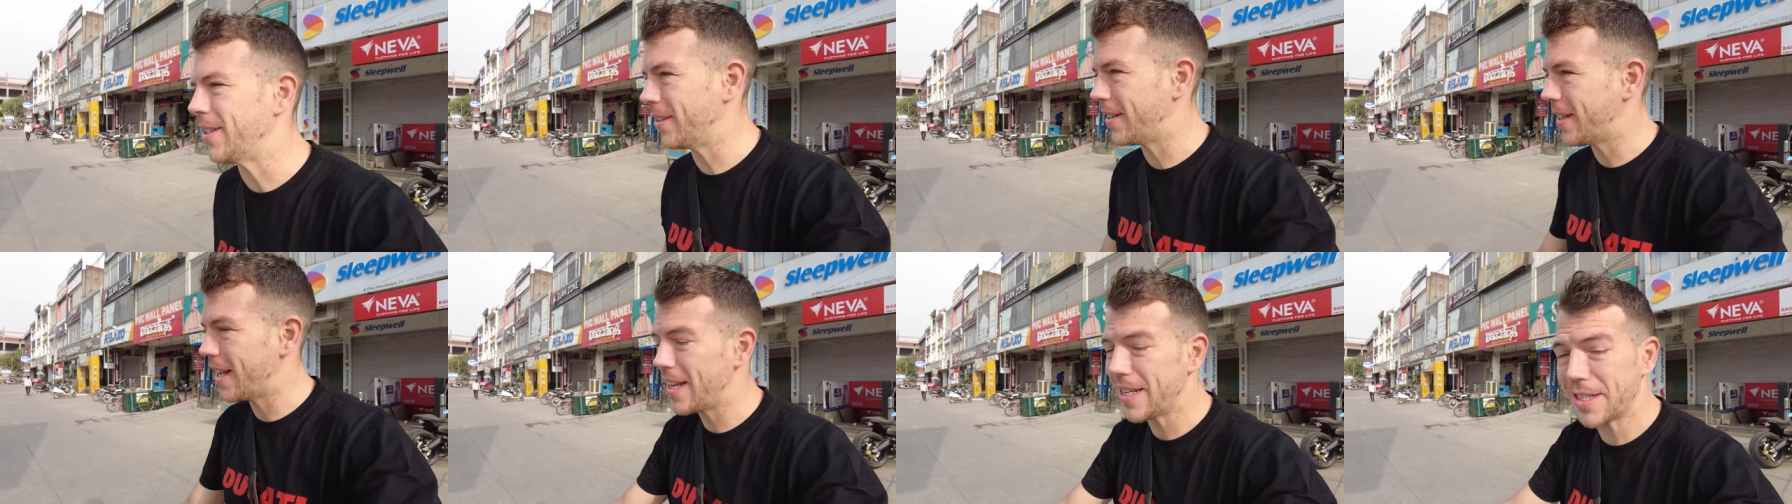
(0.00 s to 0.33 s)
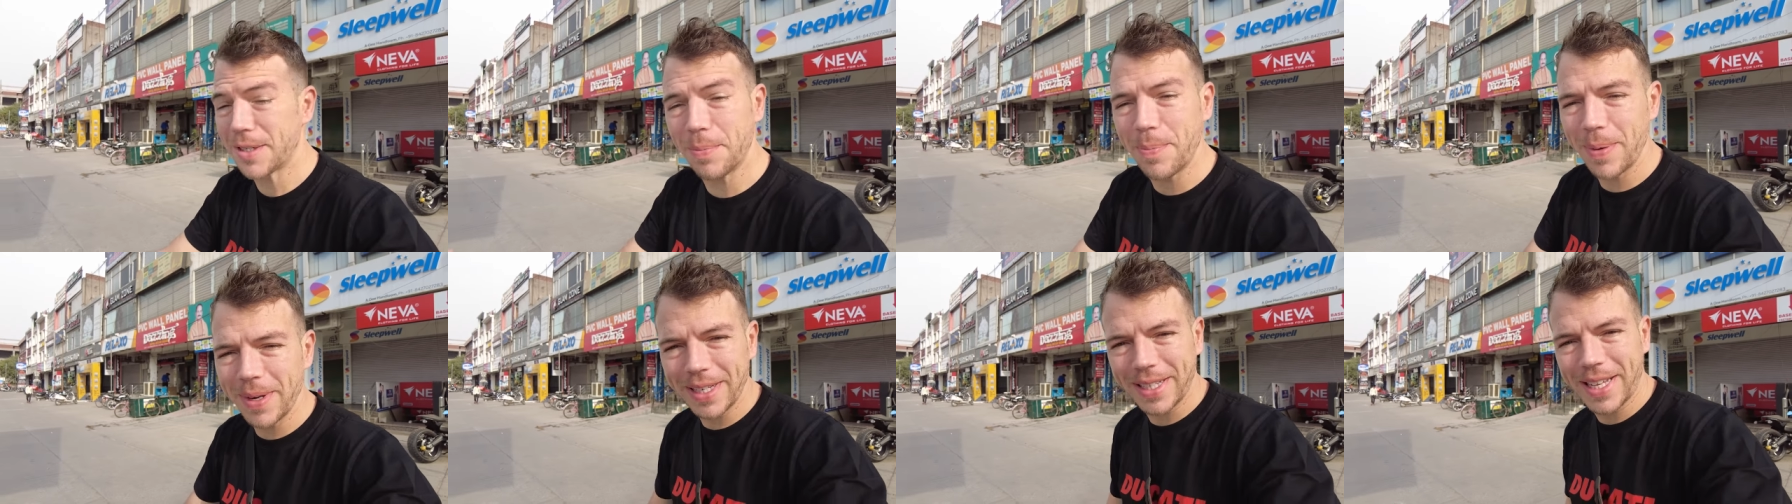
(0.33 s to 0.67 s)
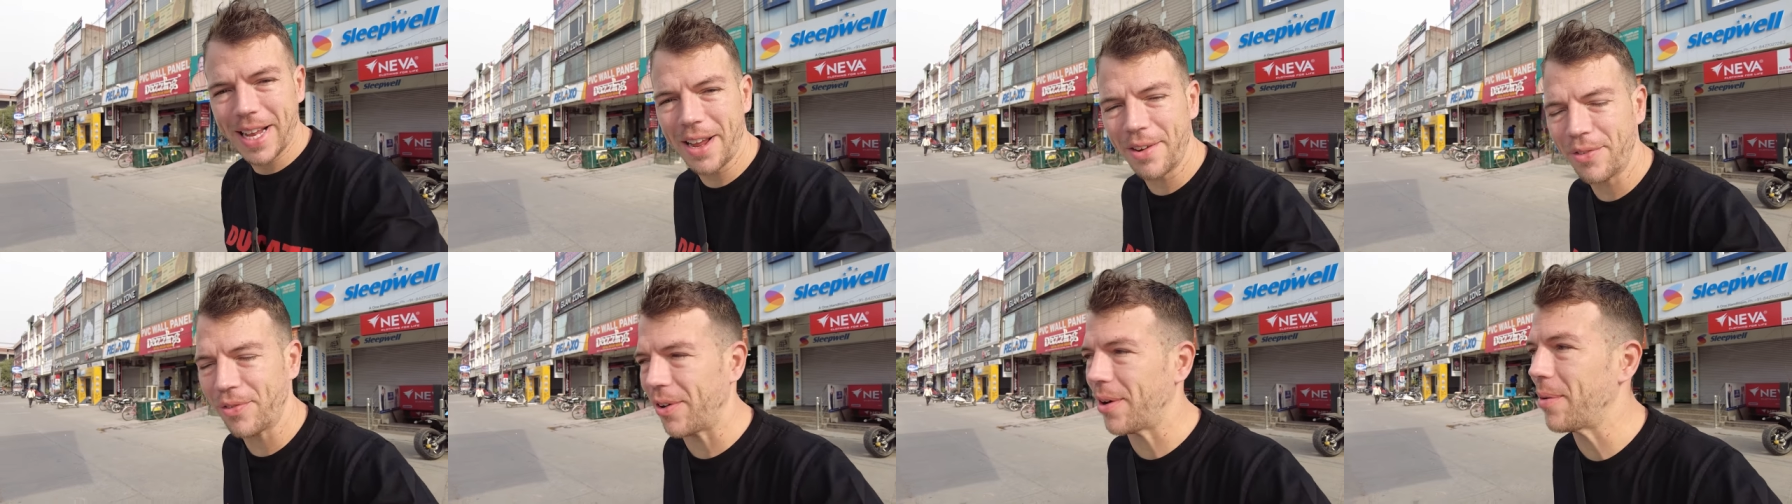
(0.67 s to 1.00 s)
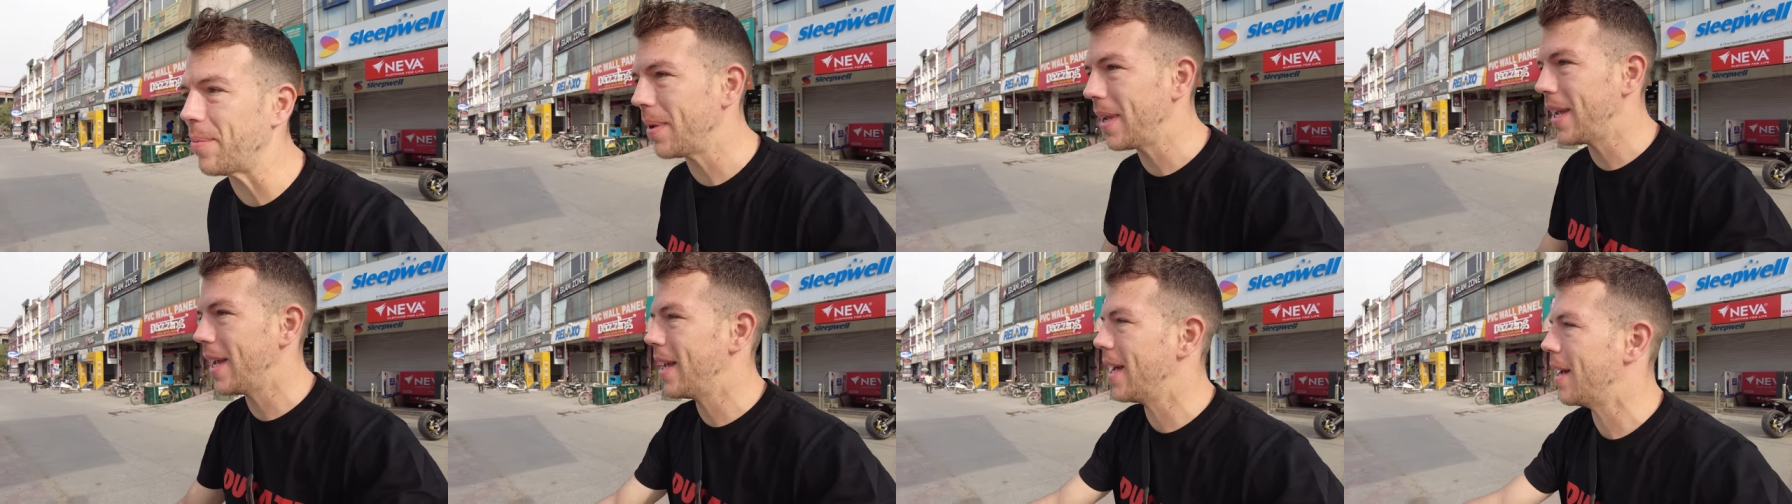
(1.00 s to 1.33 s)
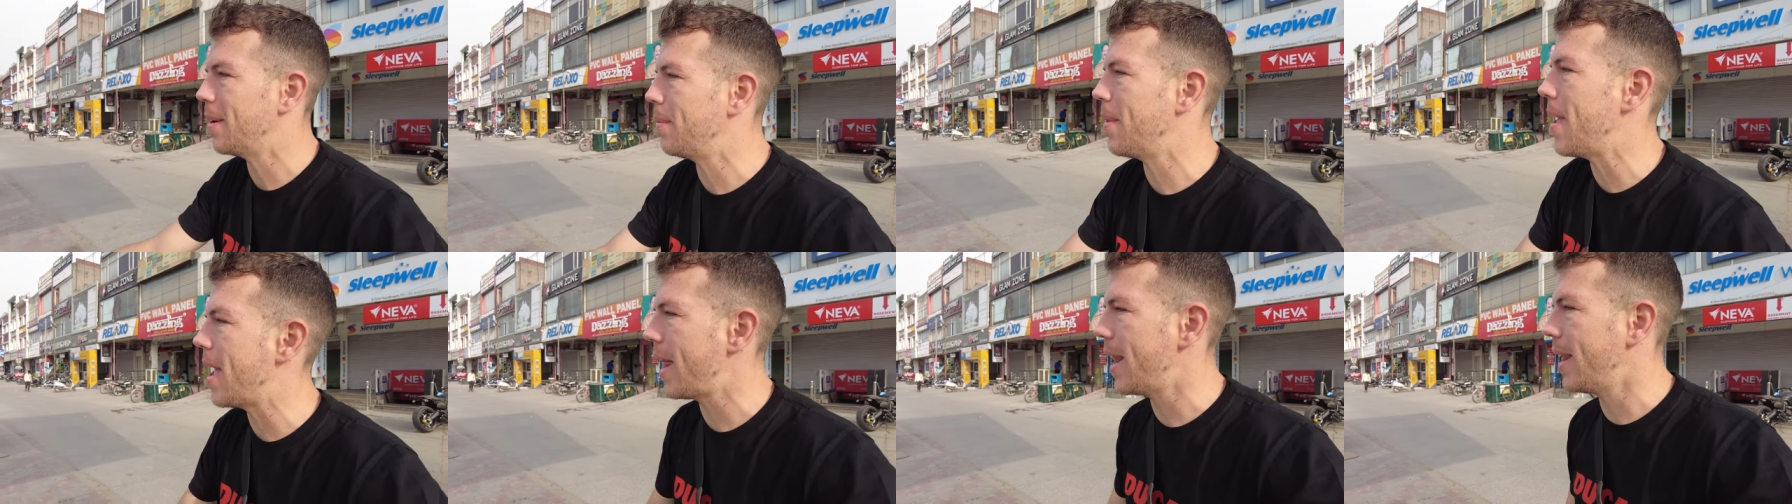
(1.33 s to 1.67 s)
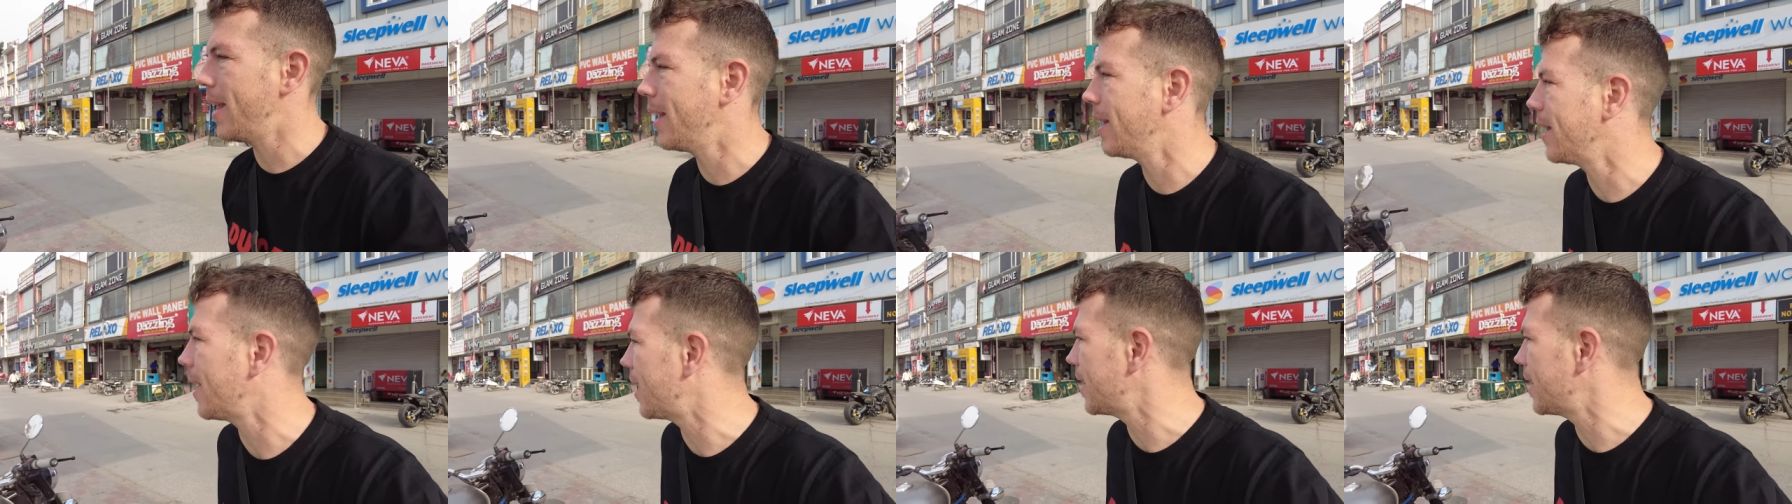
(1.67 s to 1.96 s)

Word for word: Today's a big day for me. I'm heading